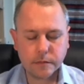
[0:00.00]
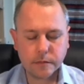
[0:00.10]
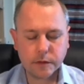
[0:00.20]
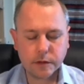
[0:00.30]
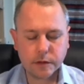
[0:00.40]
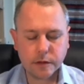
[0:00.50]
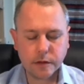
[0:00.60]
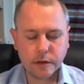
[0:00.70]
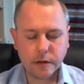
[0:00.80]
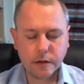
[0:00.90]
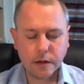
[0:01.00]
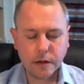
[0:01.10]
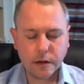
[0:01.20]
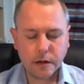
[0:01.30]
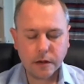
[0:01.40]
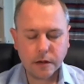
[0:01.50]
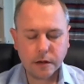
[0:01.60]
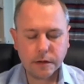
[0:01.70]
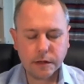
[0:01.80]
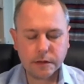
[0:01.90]
And just
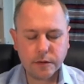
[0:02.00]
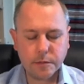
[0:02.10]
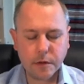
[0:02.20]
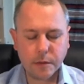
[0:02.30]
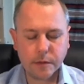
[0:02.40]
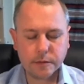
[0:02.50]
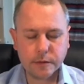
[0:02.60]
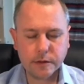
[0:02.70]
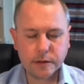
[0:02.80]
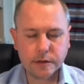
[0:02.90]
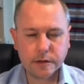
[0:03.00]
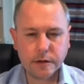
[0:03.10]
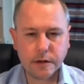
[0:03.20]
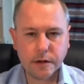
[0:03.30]
in these few moments, we're just